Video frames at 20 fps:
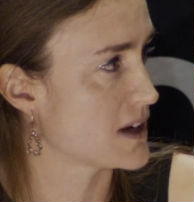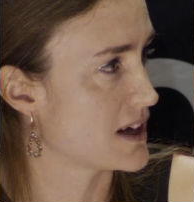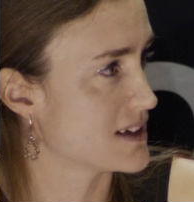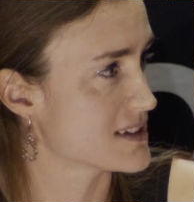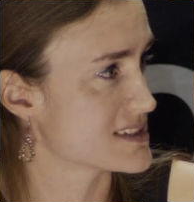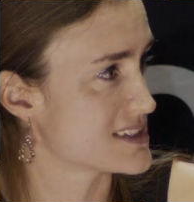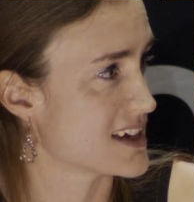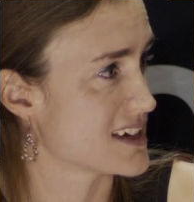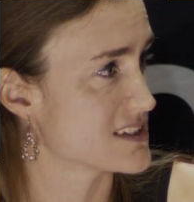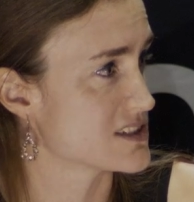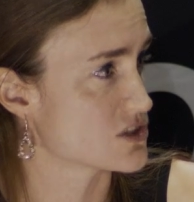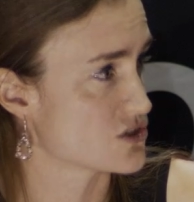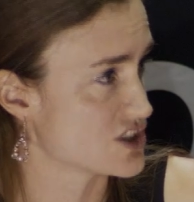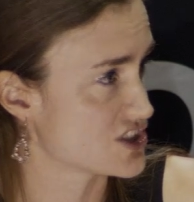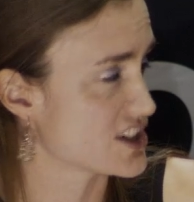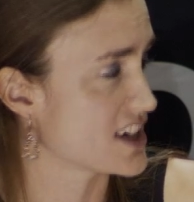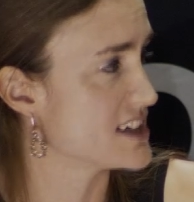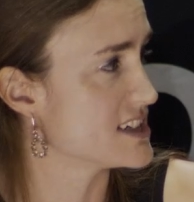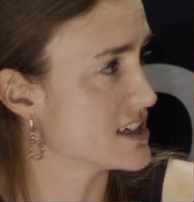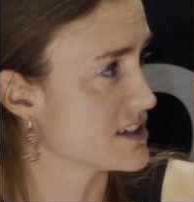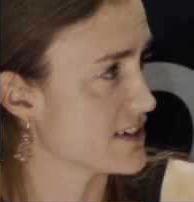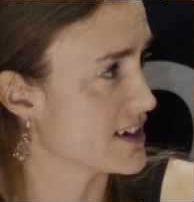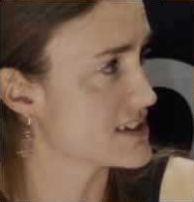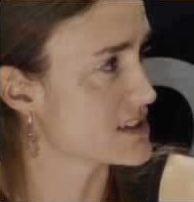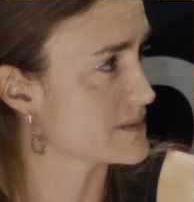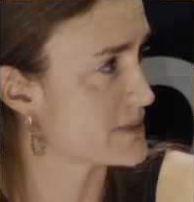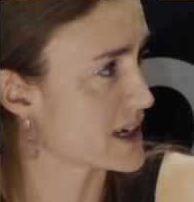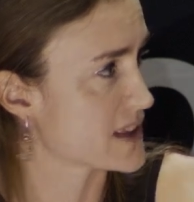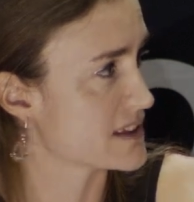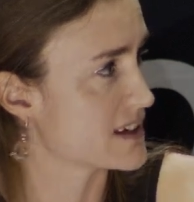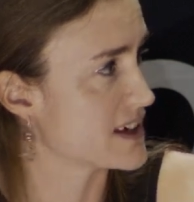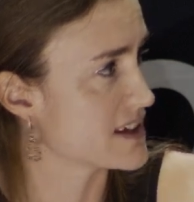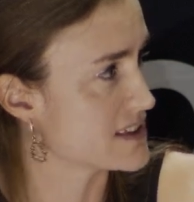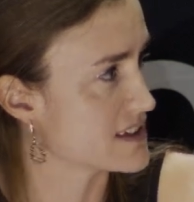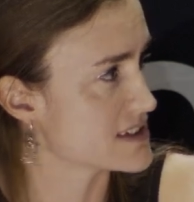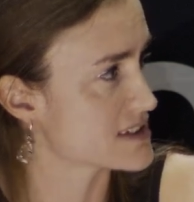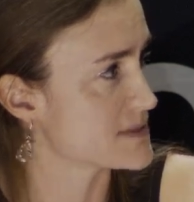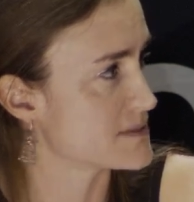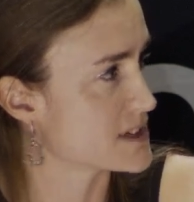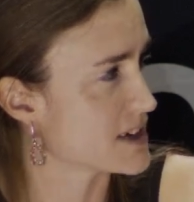in the world says Christianity grounds it better than
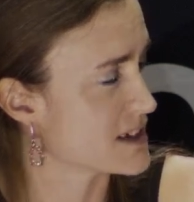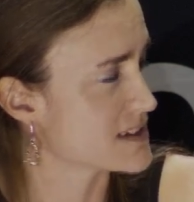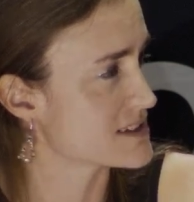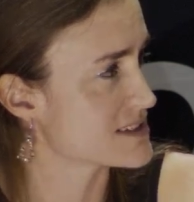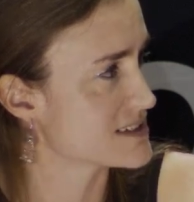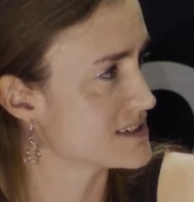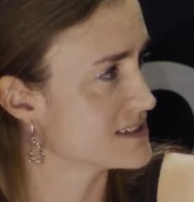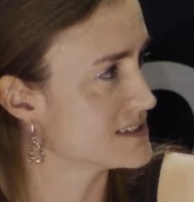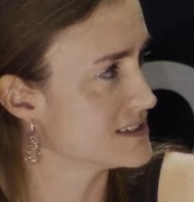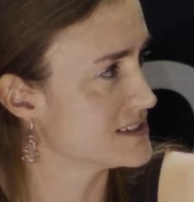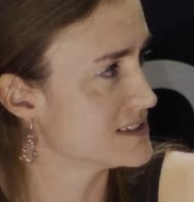atheism does.